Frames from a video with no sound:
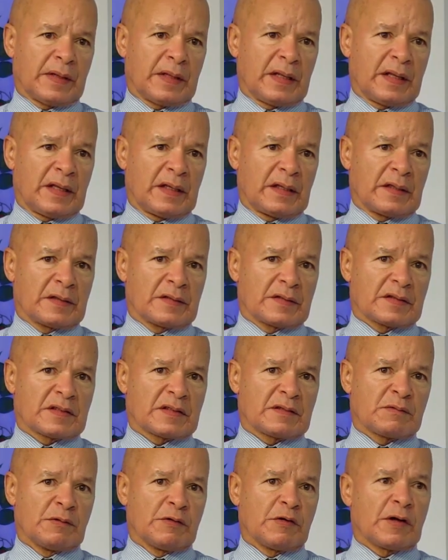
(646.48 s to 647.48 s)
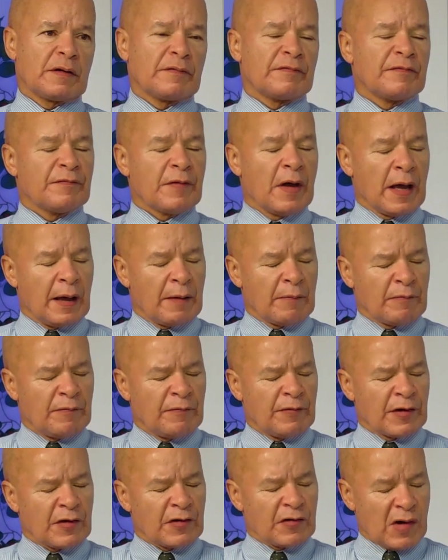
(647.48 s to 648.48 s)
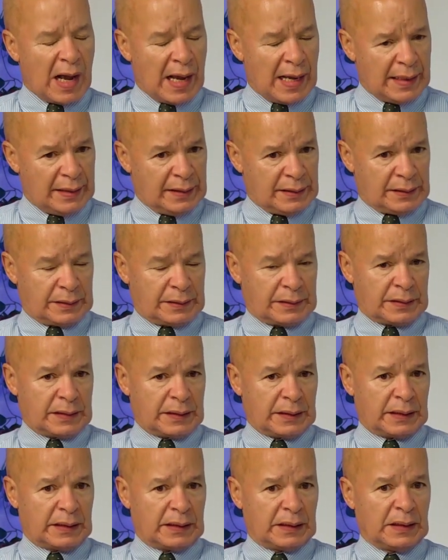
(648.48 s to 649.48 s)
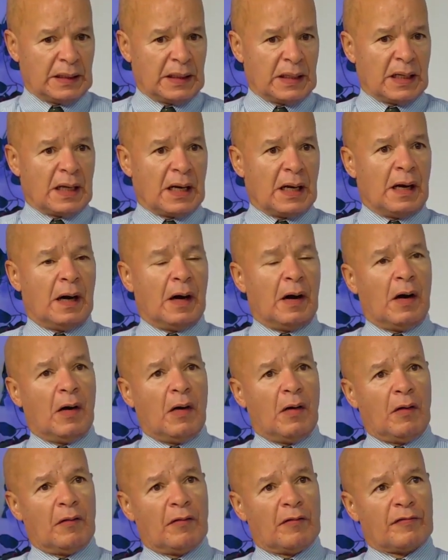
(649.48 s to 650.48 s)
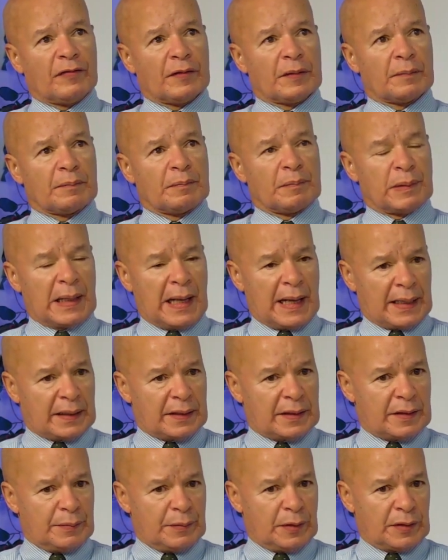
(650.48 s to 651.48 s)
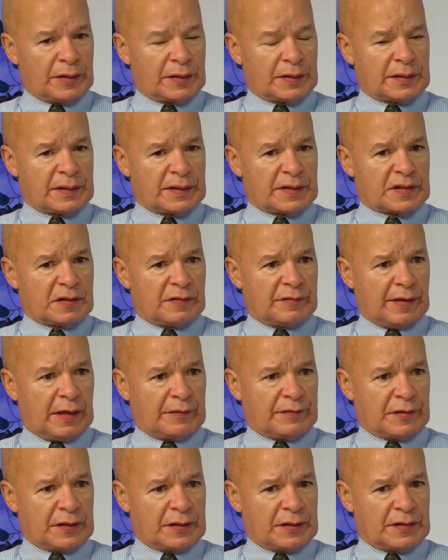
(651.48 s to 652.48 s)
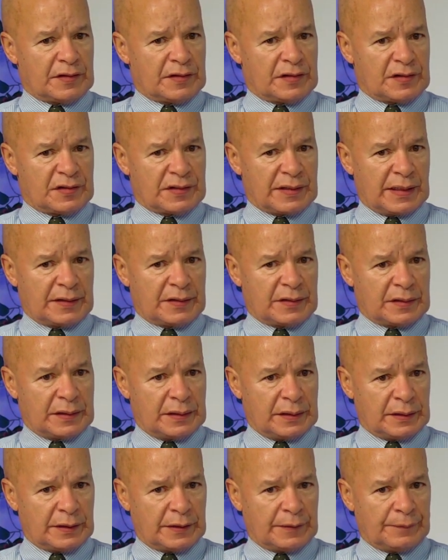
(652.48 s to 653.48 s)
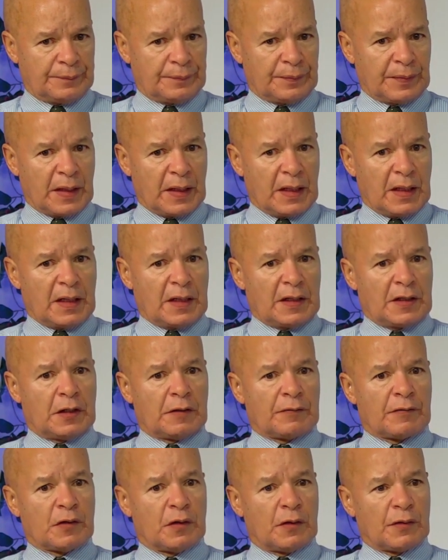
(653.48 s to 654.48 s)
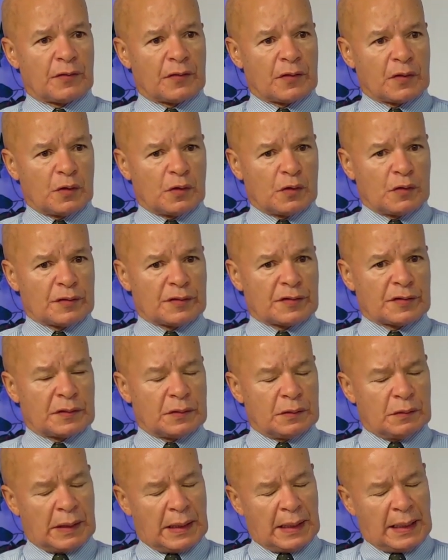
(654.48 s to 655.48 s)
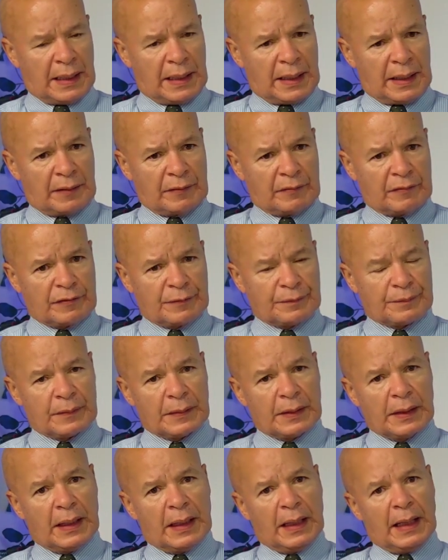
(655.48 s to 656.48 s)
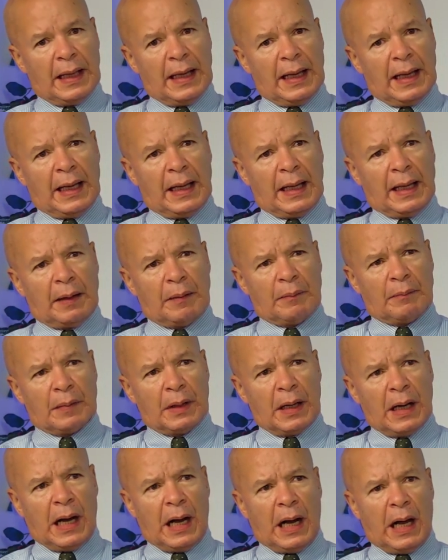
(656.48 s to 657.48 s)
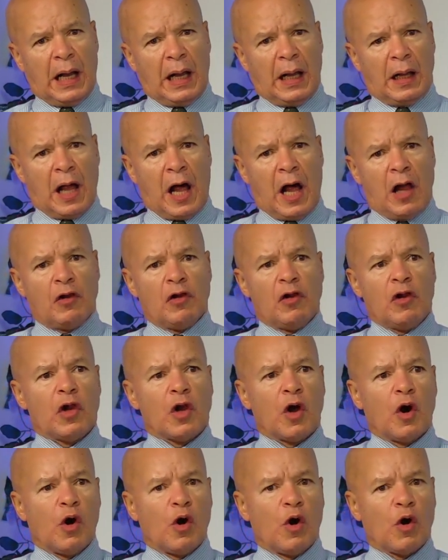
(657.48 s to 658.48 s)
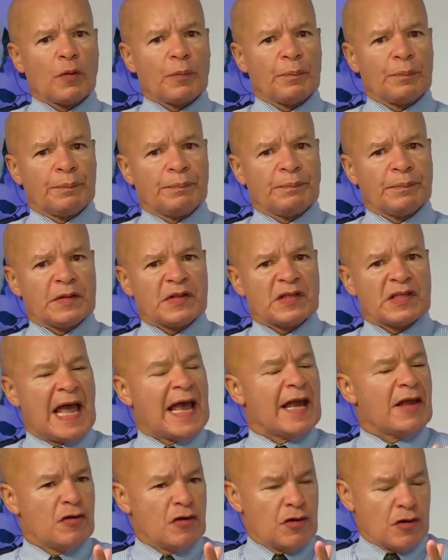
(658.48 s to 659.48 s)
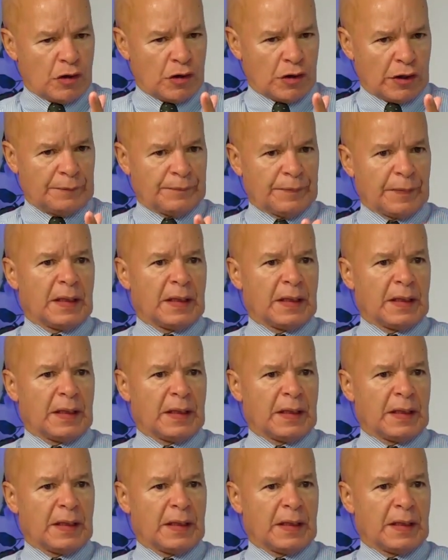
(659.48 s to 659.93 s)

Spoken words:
is we've got a variety of Black communities of African descent here. You've got those who have a long tenure